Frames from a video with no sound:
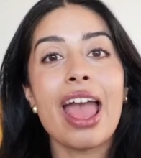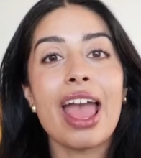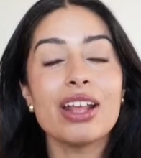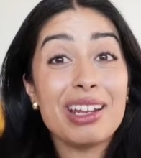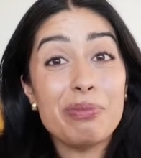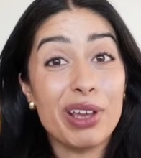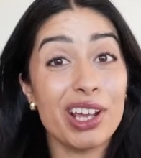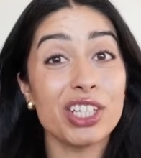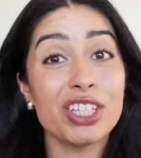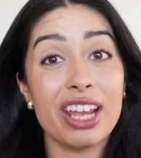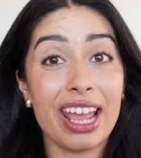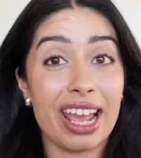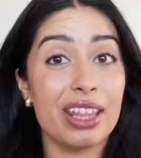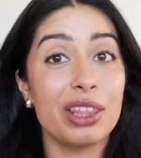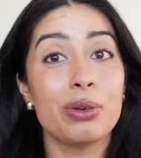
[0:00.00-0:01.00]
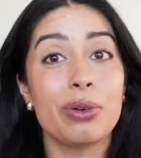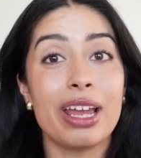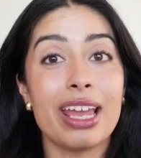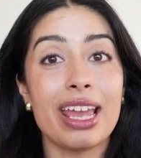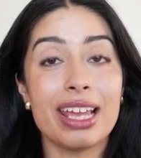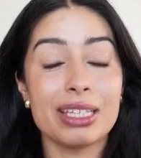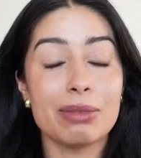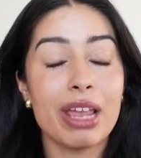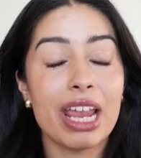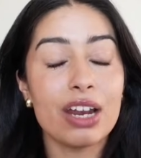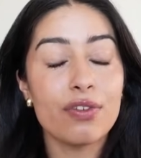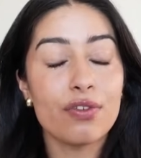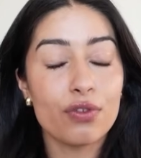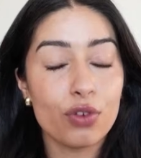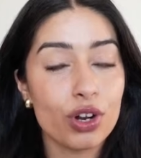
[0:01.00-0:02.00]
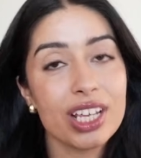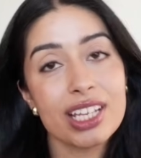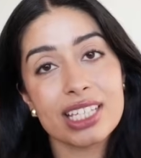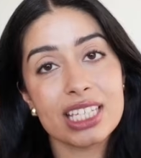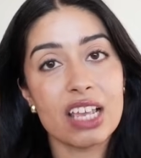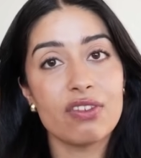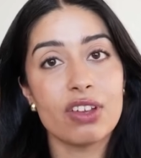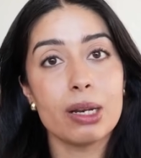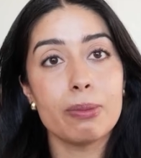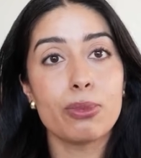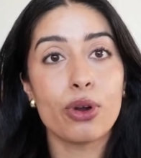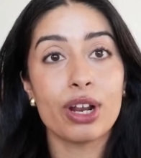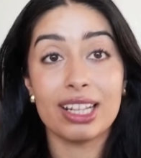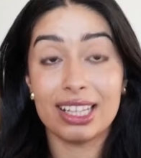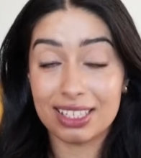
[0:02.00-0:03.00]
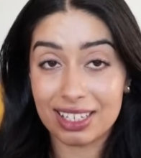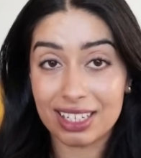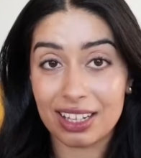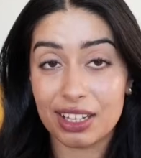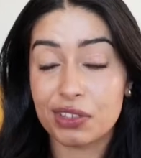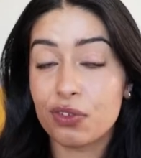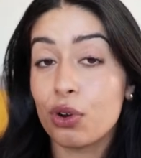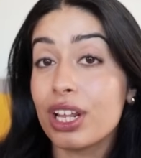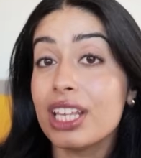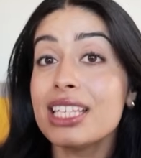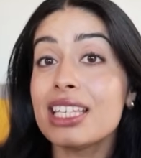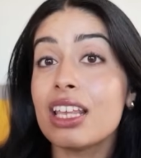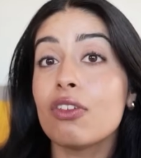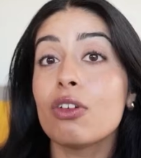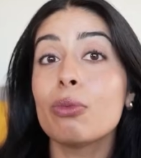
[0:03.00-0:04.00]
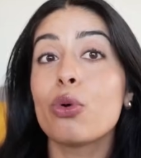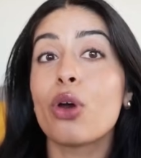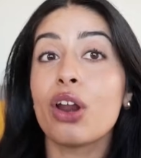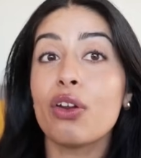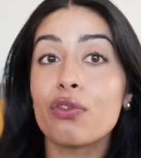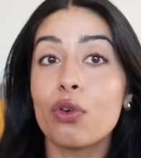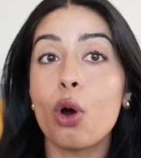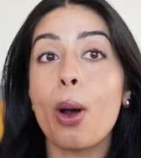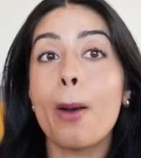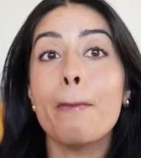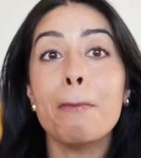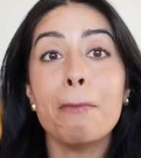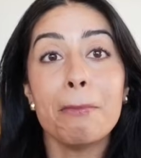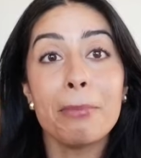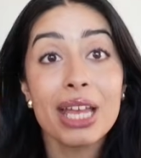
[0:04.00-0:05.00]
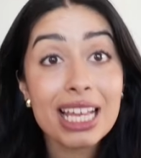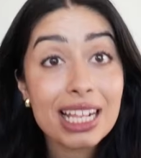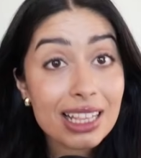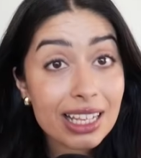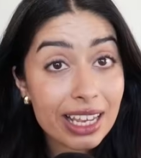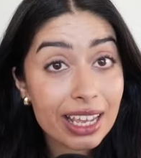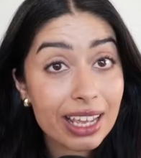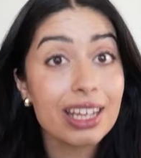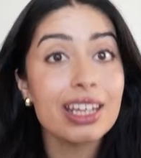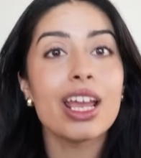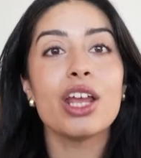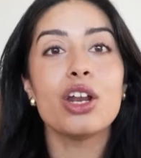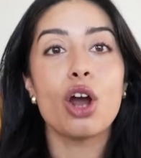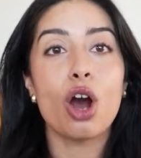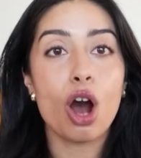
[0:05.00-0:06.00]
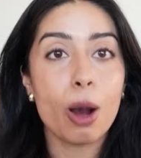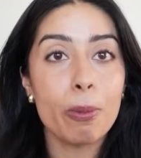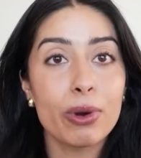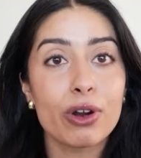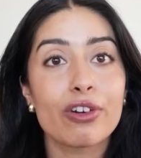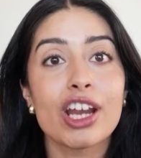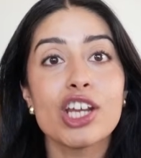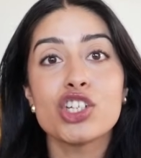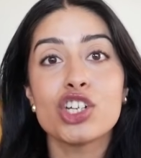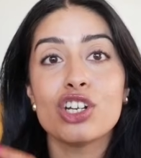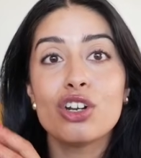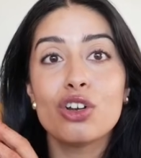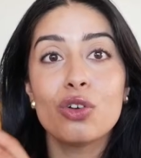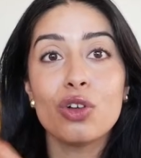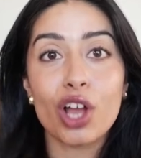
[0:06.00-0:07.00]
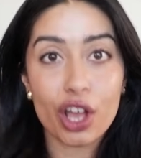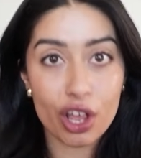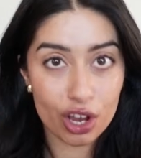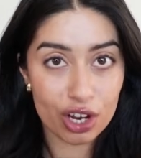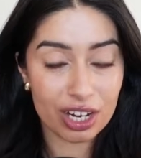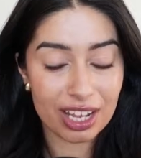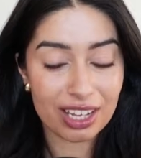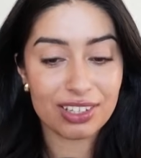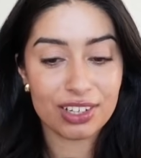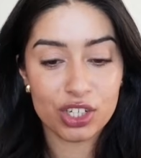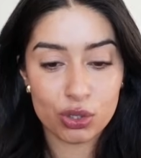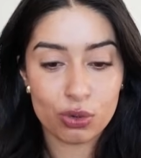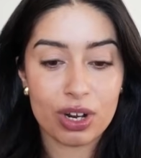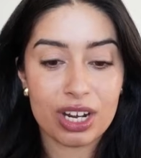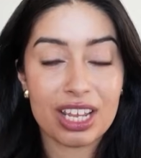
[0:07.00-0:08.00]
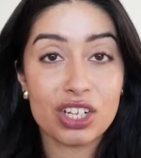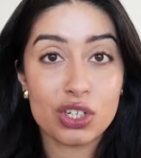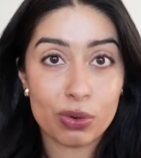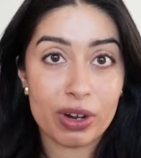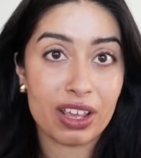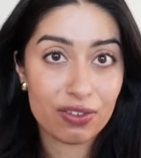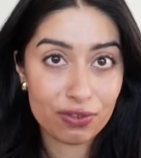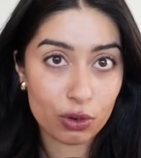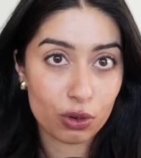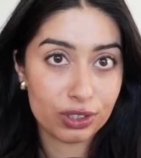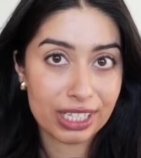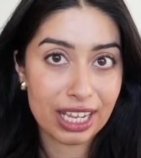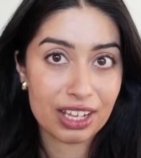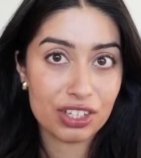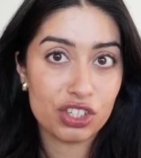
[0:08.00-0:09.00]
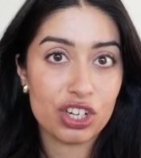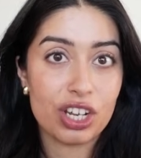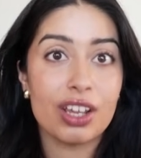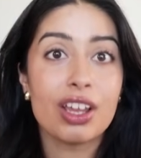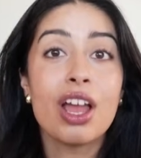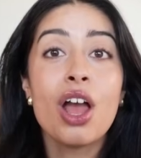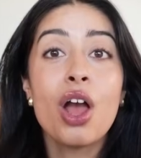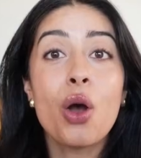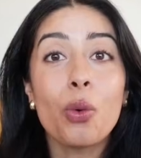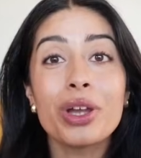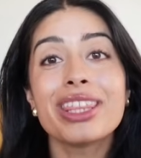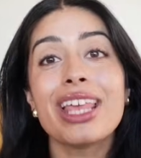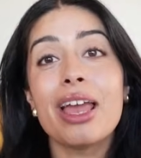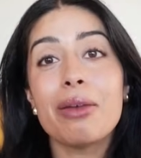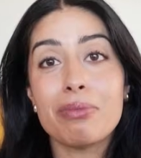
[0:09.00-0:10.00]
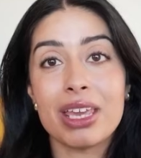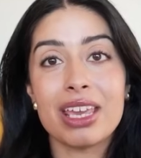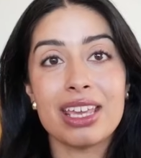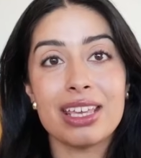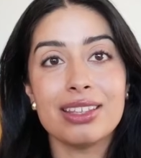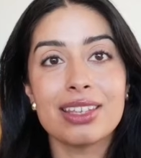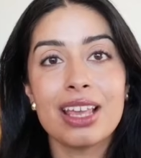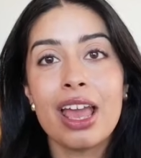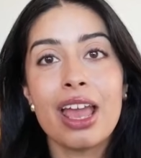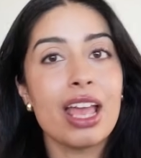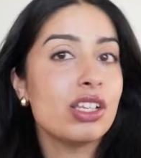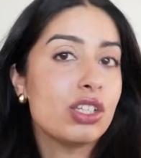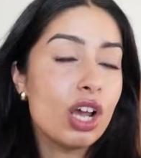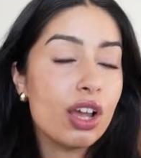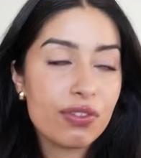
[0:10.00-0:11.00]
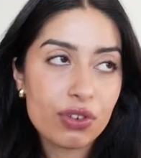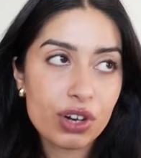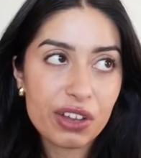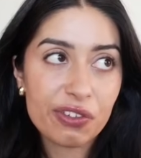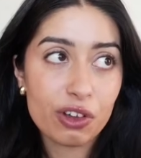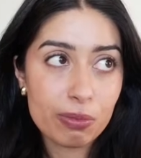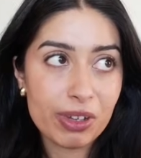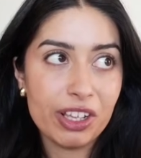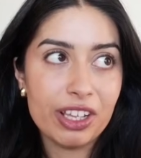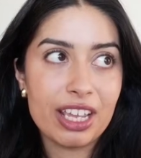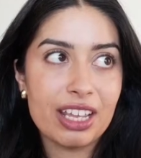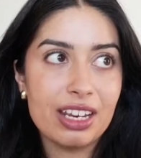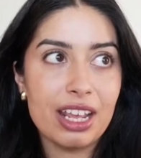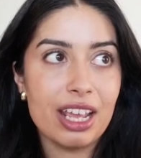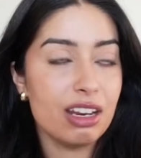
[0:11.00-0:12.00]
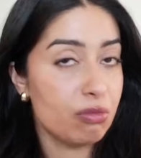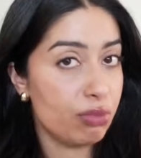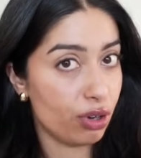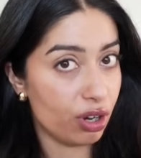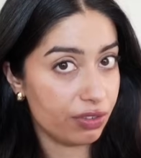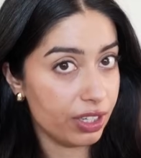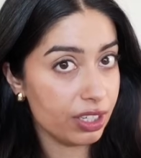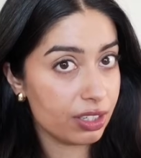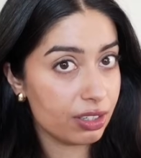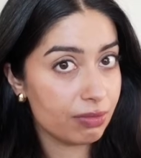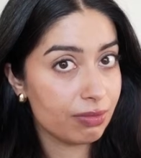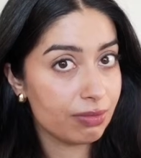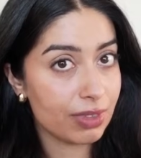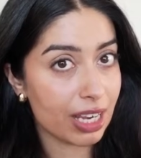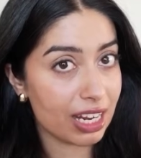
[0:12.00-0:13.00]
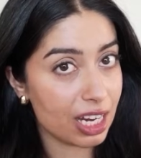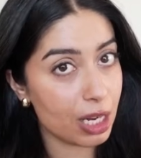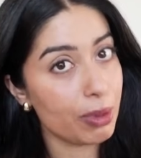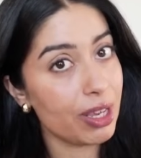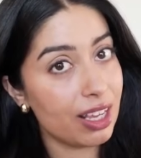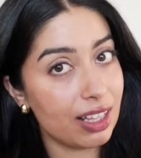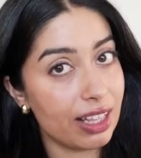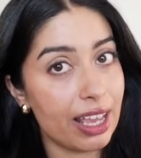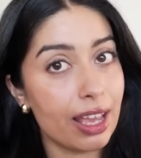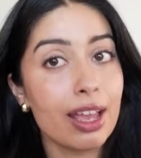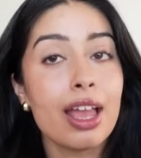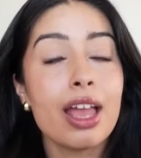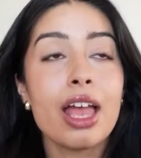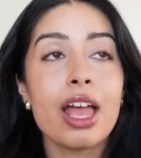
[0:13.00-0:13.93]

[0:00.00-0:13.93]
And Berkshire Hathaway has made $47.4 billion in operational earnings in 2024 last year. What that means is not 44 billion in profit. I need to be clear.